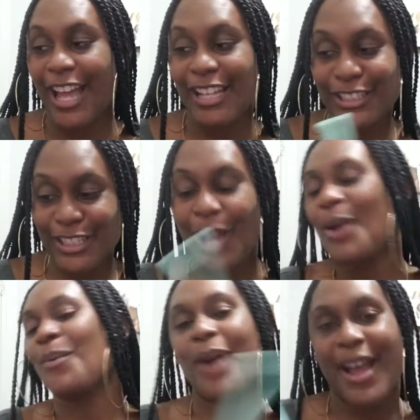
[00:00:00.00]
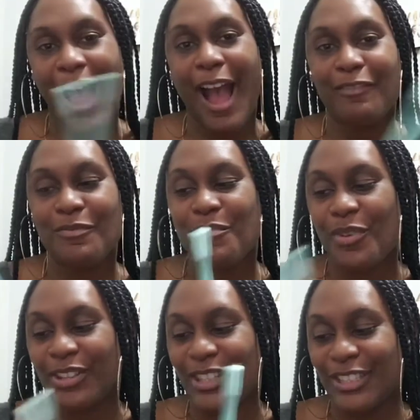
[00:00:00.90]
That's why I haven't
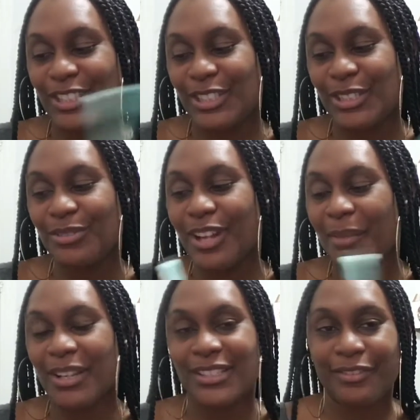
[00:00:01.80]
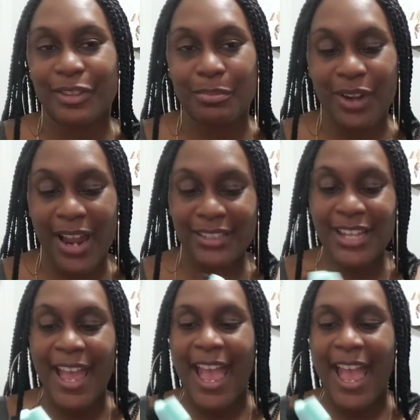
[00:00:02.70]
bought this sooner, because of the price.